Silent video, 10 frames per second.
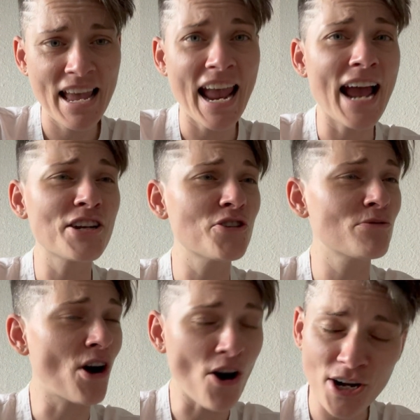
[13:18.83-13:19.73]
and you
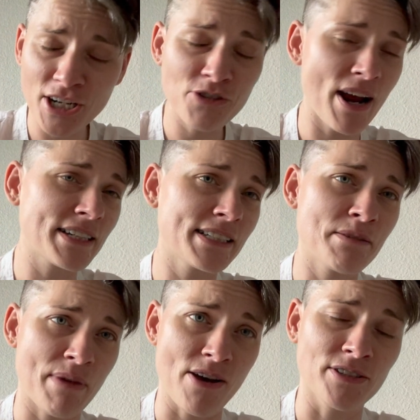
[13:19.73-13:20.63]
aren't attracted to
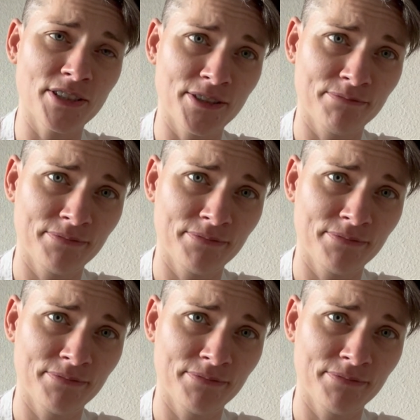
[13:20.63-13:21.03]
males,